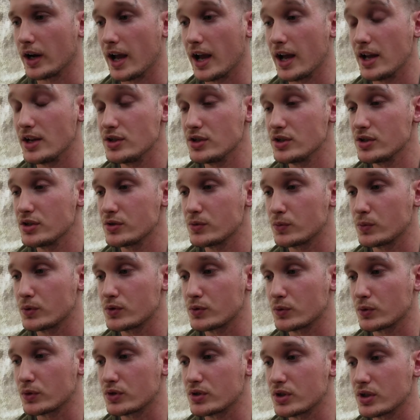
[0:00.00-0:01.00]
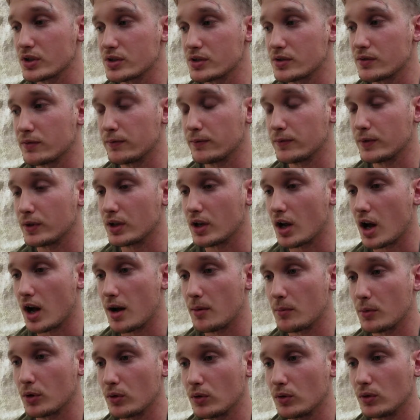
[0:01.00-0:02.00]
edges, which were just
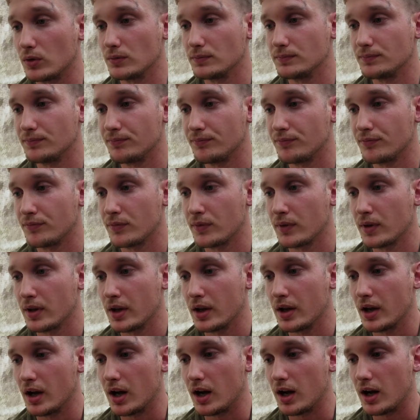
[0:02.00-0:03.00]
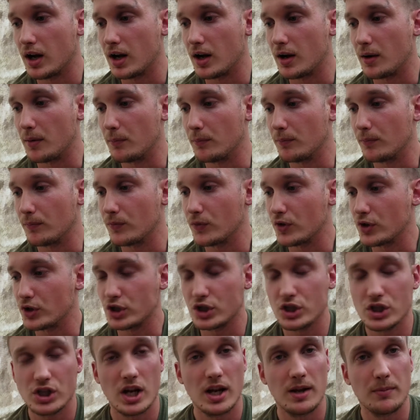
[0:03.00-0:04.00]
phenomenal, um, the
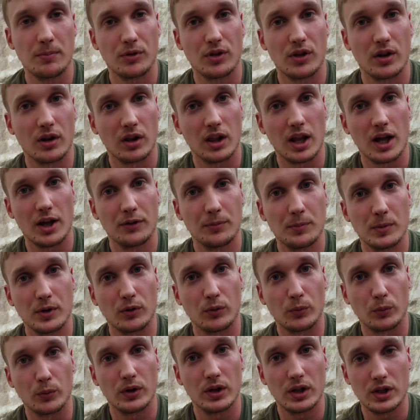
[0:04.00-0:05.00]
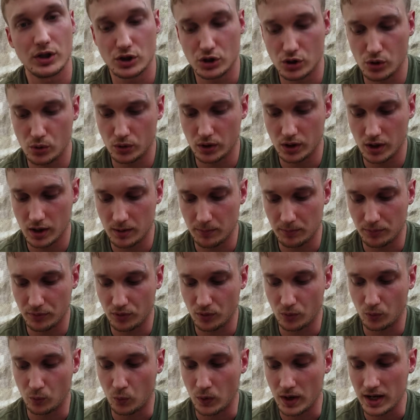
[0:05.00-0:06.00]
shape that allows me to really choke up,
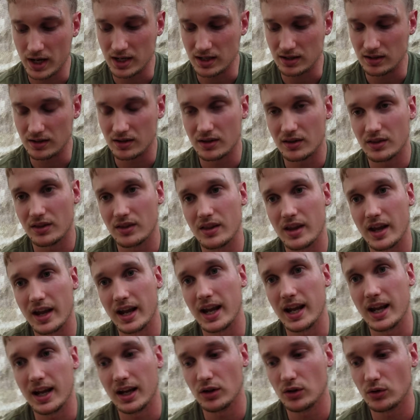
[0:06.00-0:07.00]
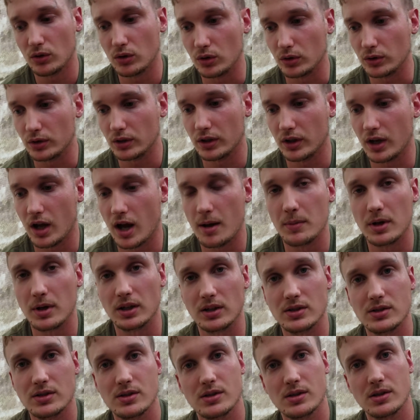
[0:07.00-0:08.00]
the weight, the handle
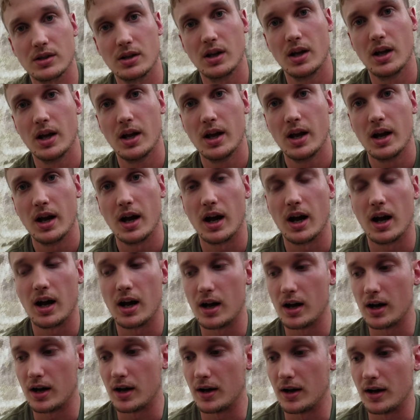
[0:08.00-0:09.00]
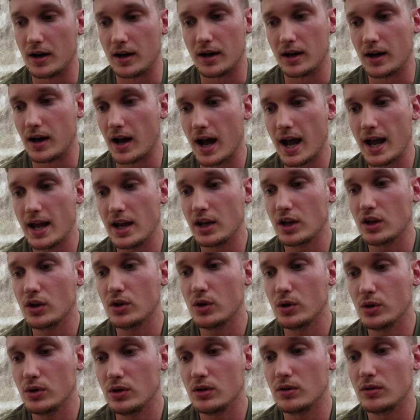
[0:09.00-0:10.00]
ergonomics. Uh, I
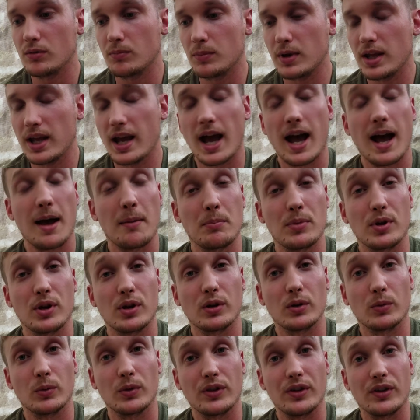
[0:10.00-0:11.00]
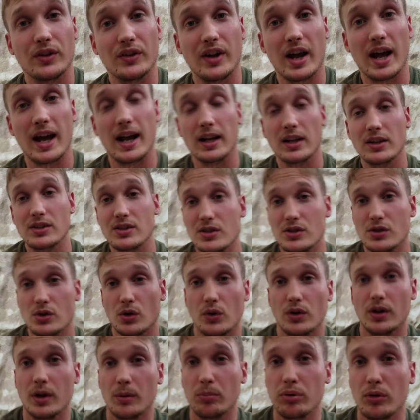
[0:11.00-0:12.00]
couldn't be happier with this axe. It's
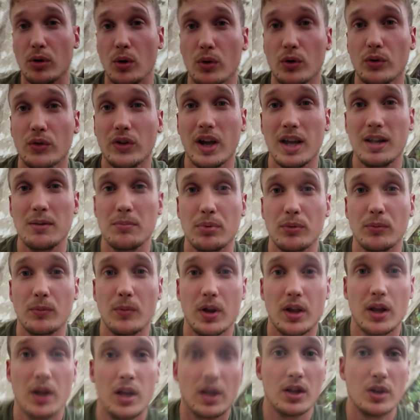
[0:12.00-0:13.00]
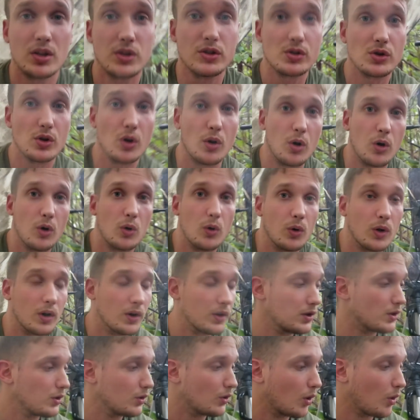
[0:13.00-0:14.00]
only a prototype, so
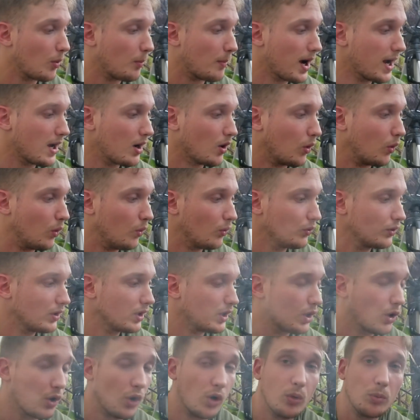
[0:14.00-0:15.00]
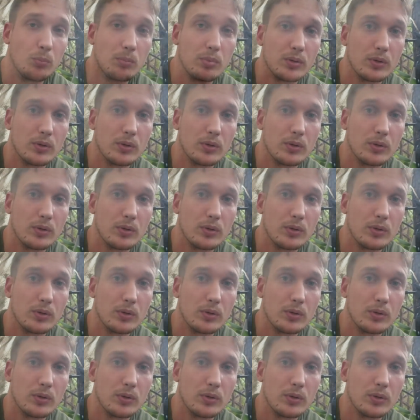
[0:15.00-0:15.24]
you know my only hope